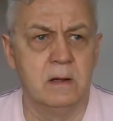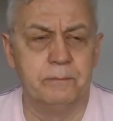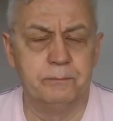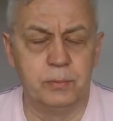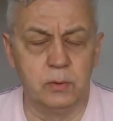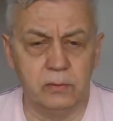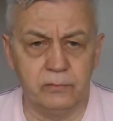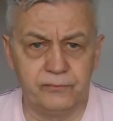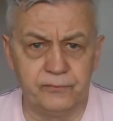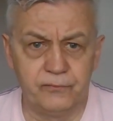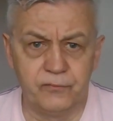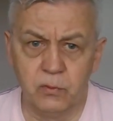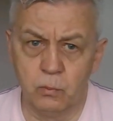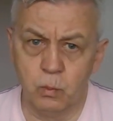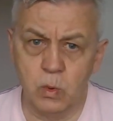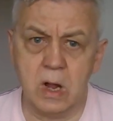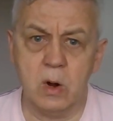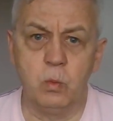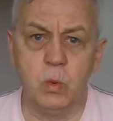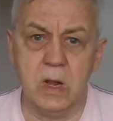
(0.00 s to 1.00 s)
But from
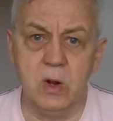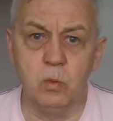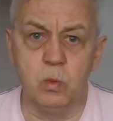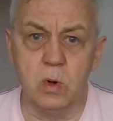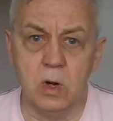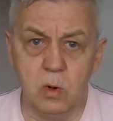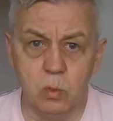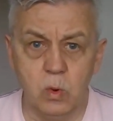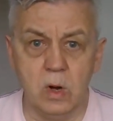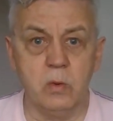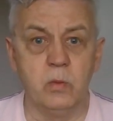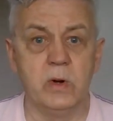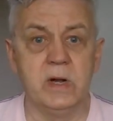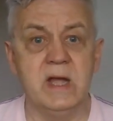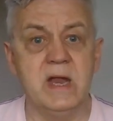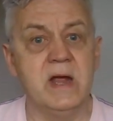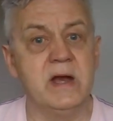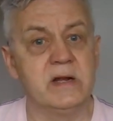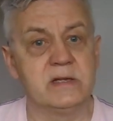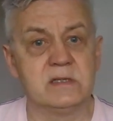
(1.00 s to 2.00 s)
where we were
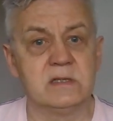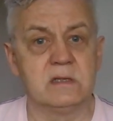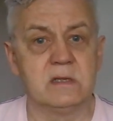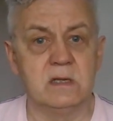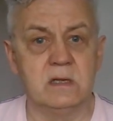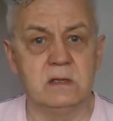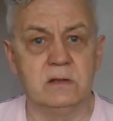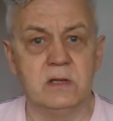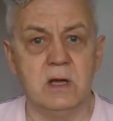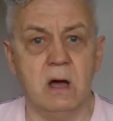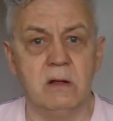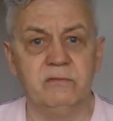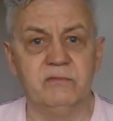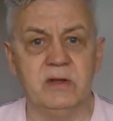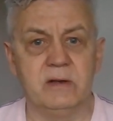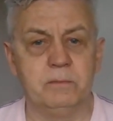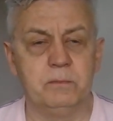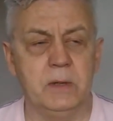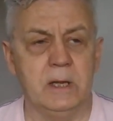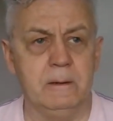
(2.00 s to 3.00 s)
nearer to the
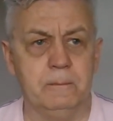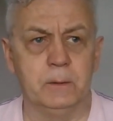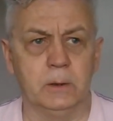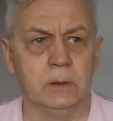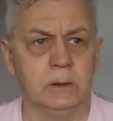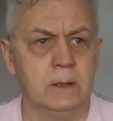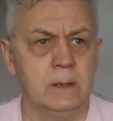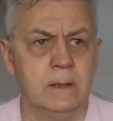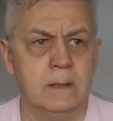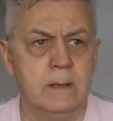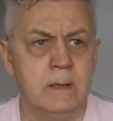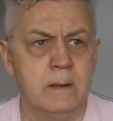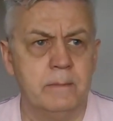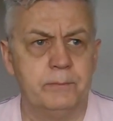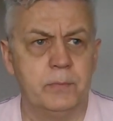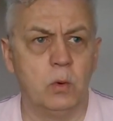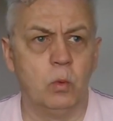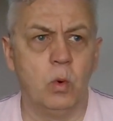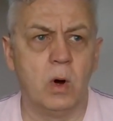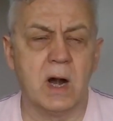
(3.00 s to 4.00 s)
Honved people.
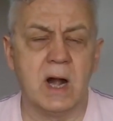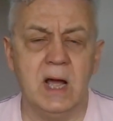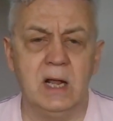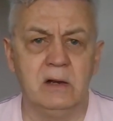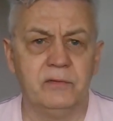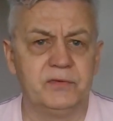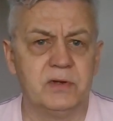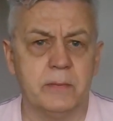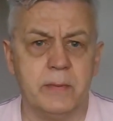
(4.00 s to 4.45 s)
But what I loved